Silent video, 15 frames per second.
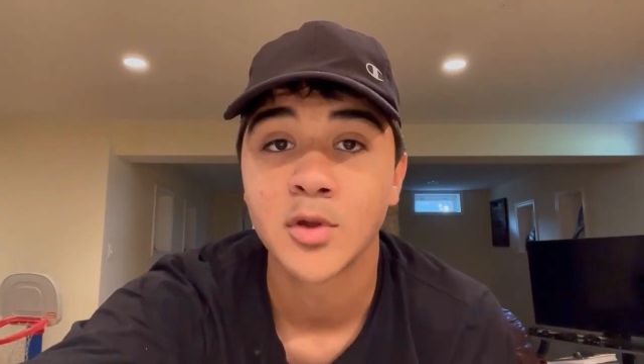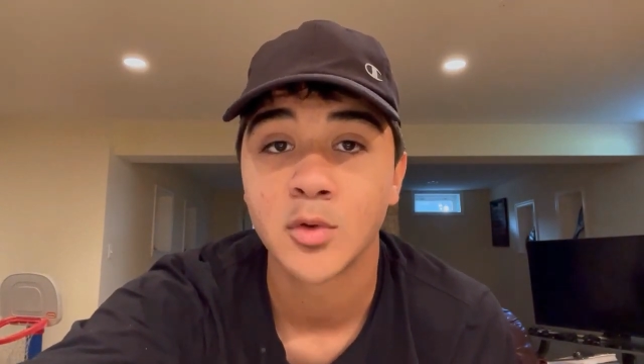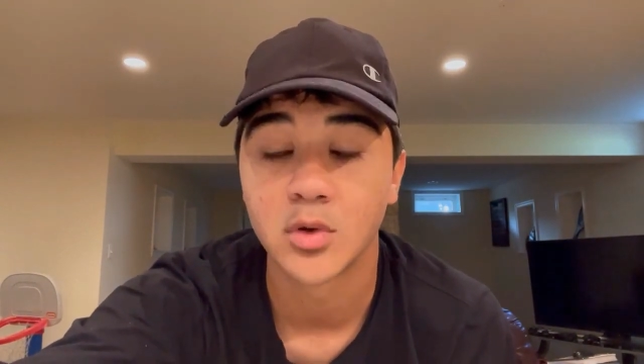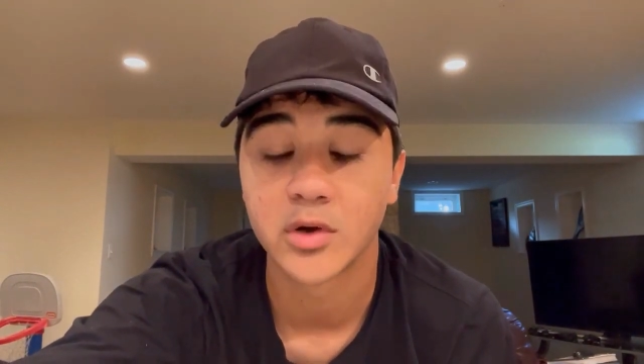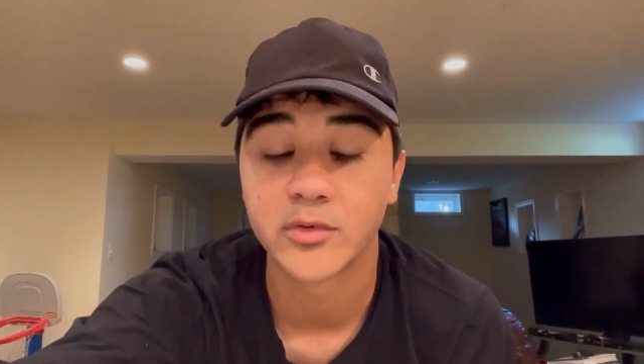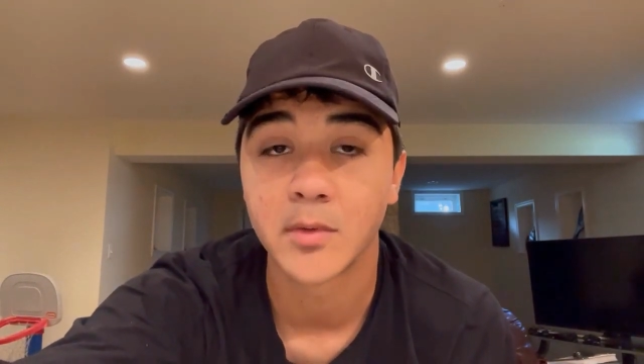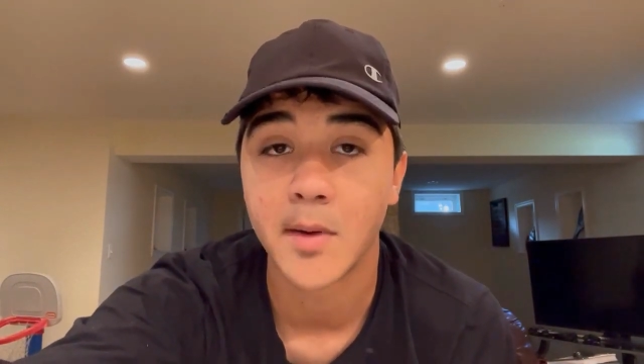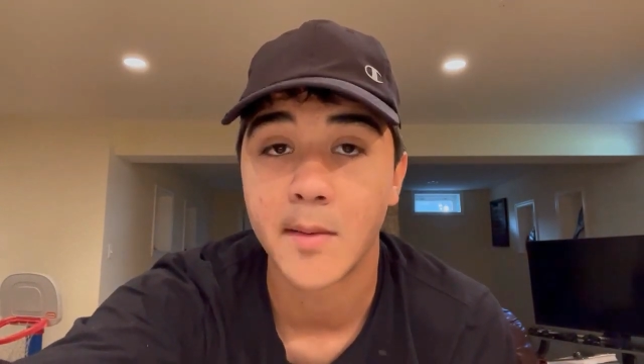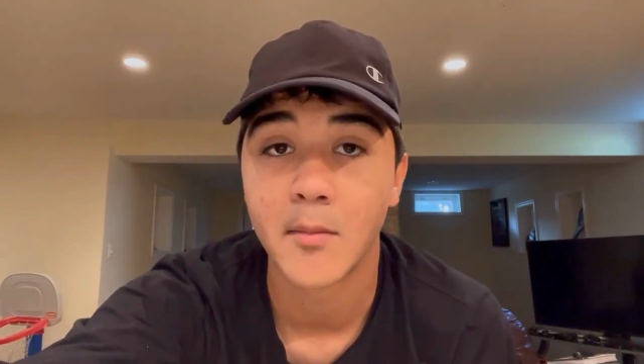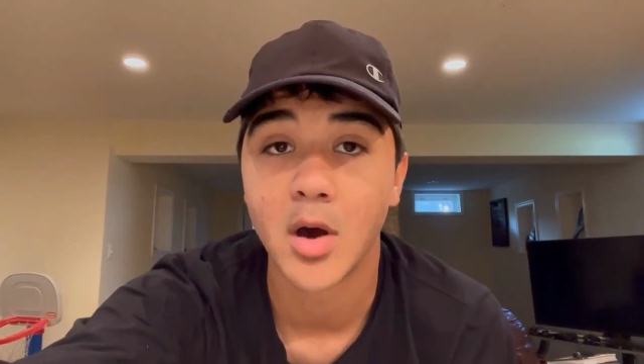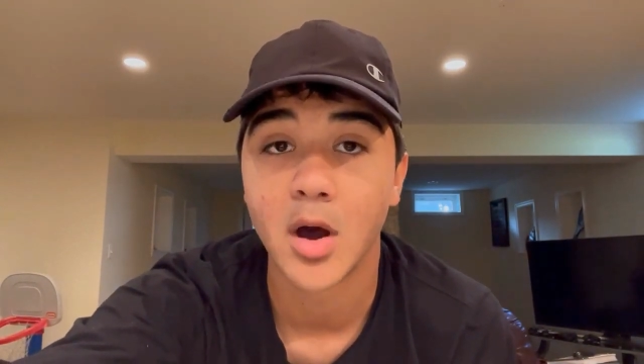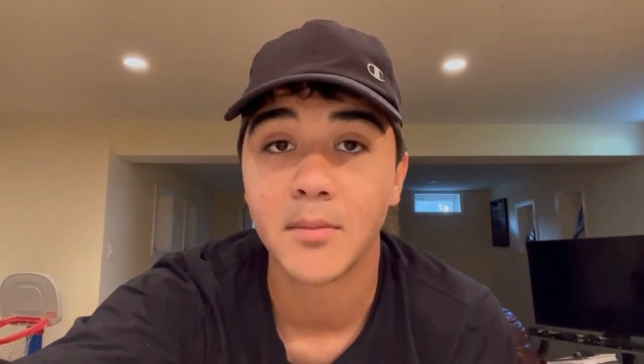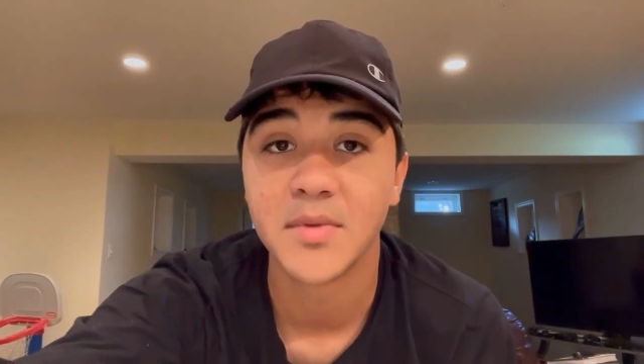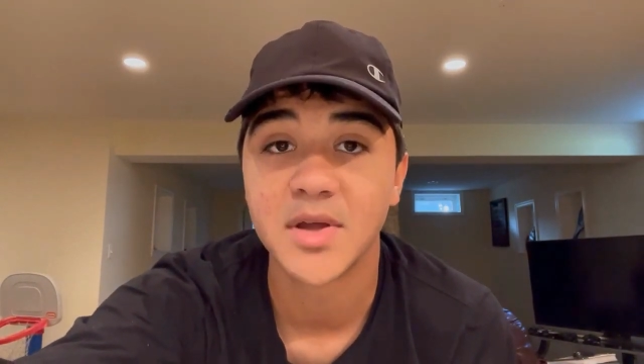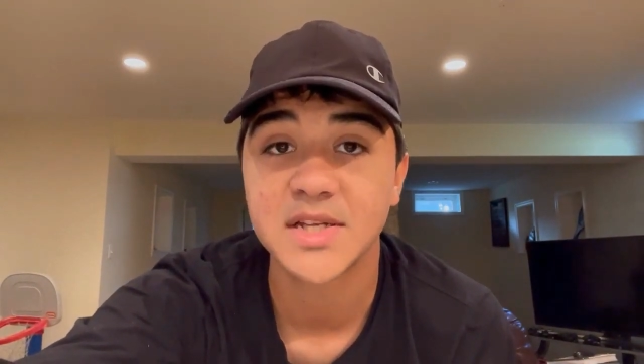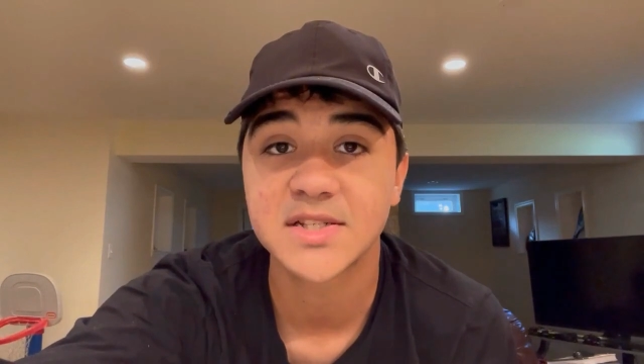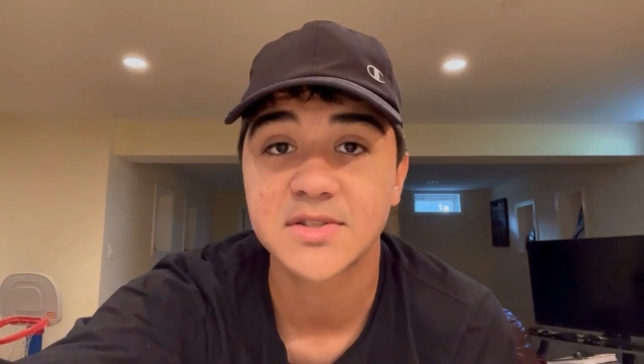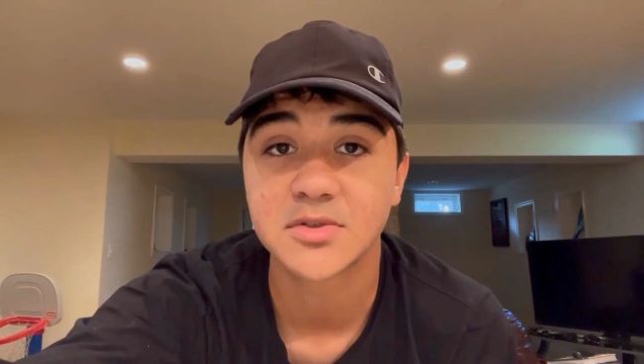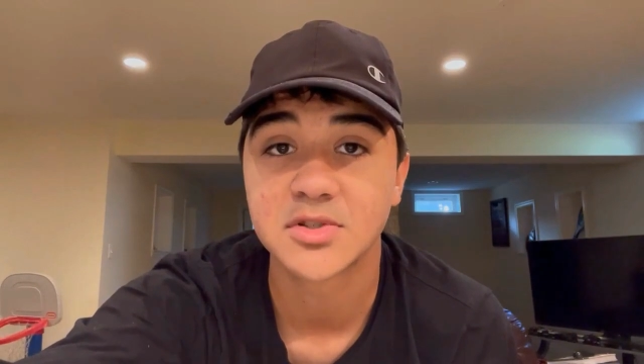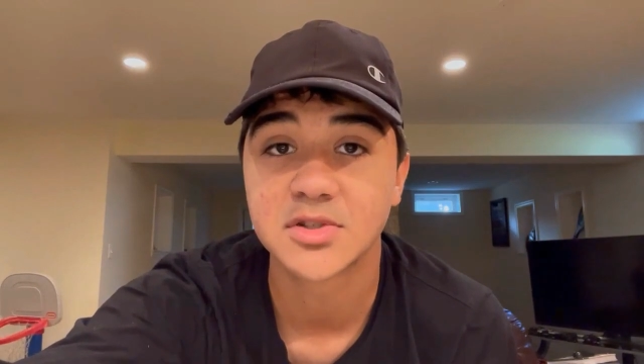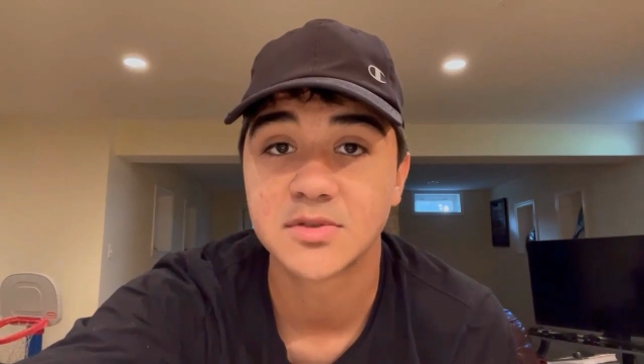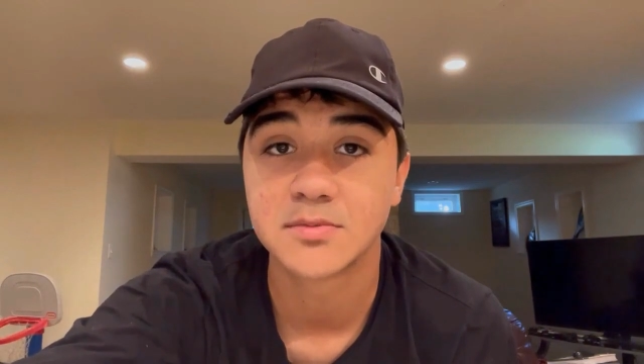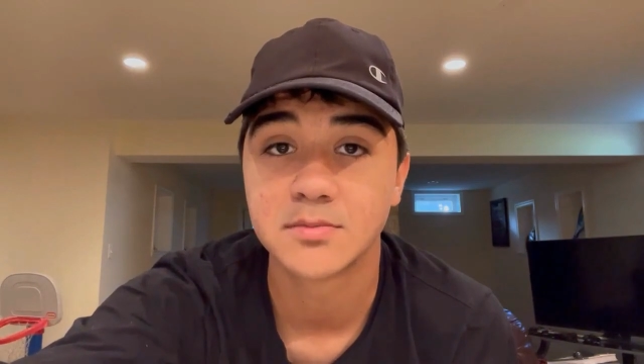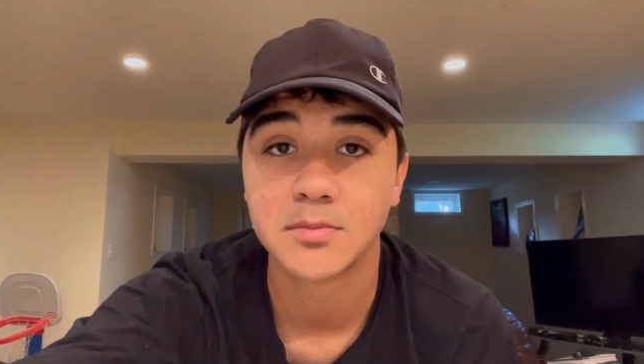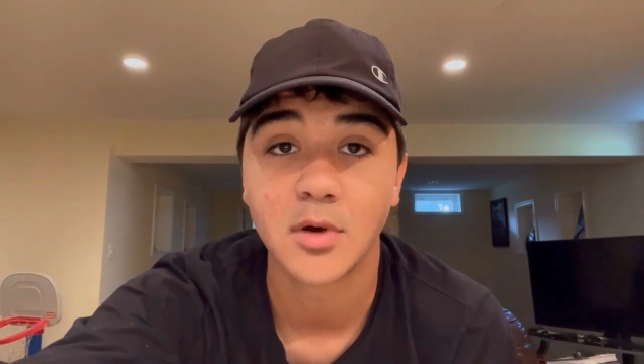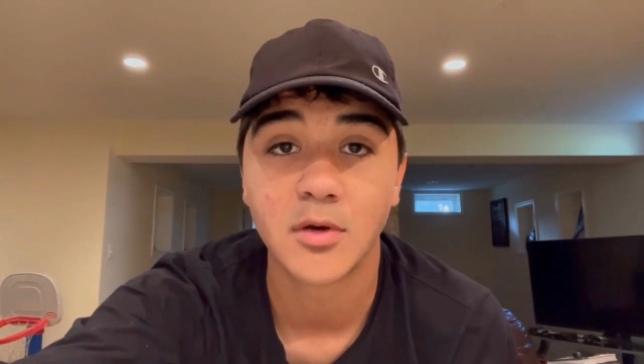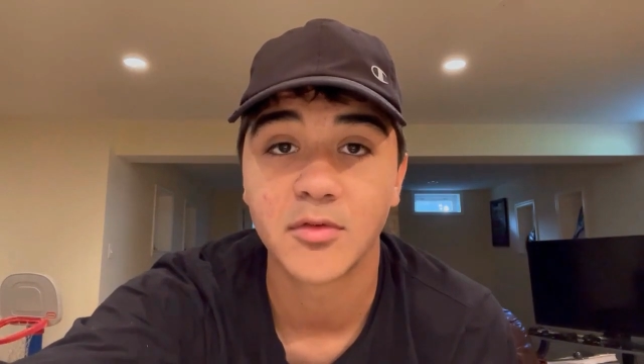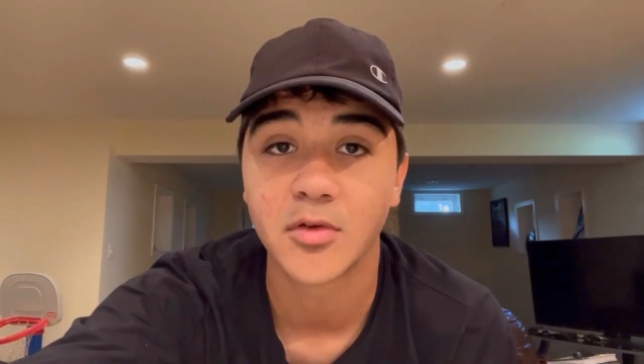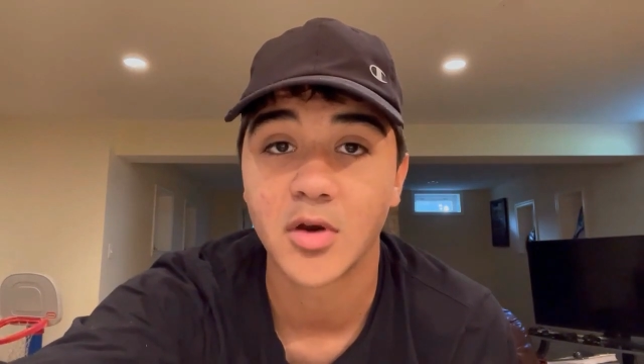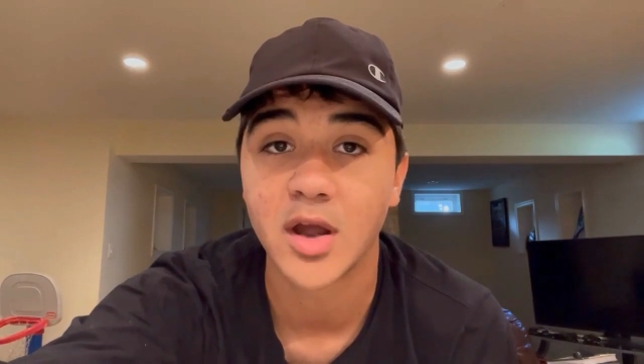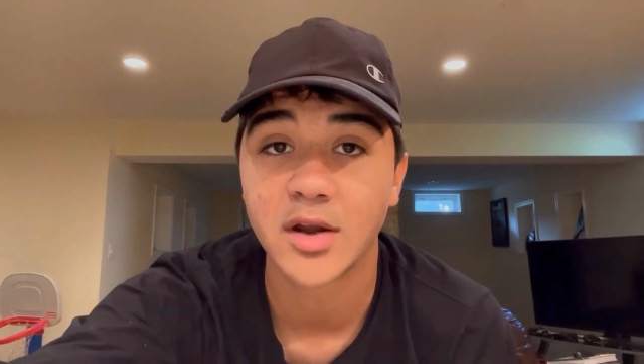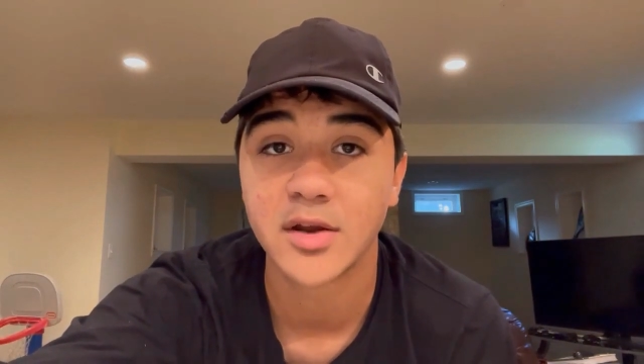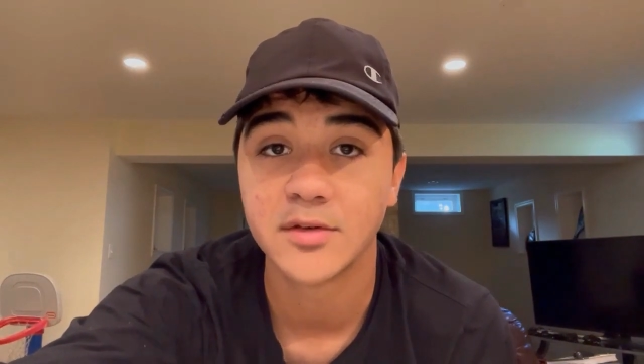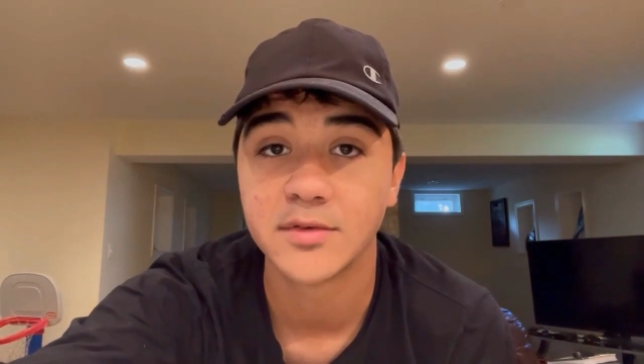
whatever my mom makes, which is a variety of